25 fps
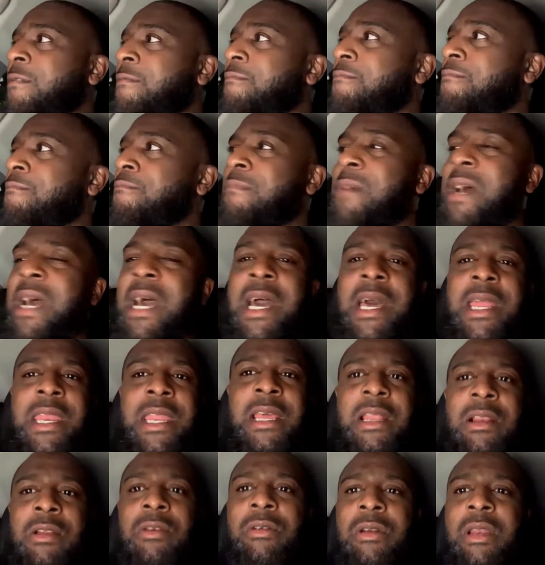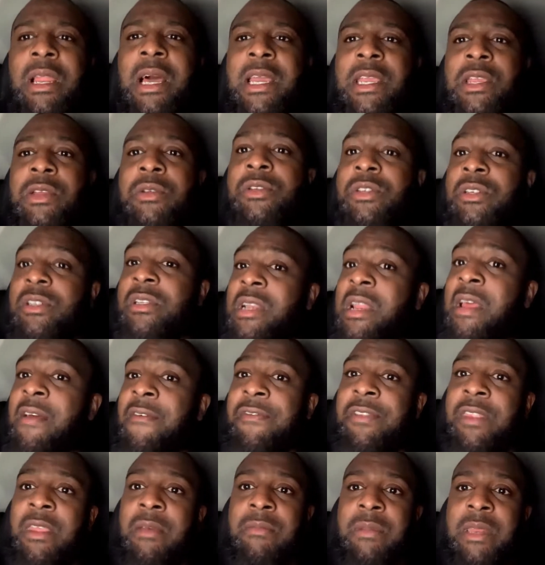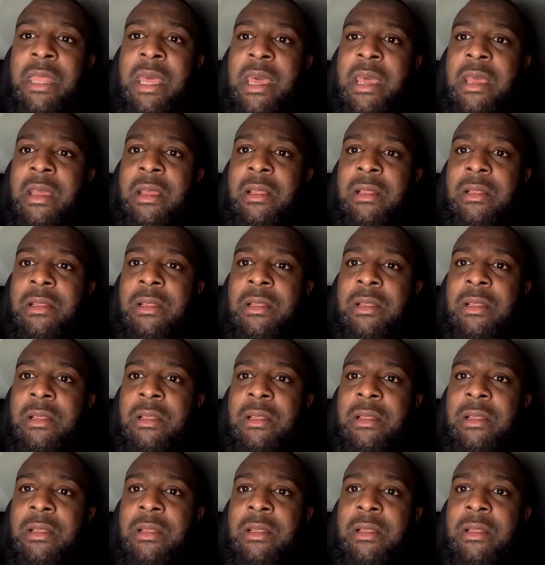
man, it looked like you just left him there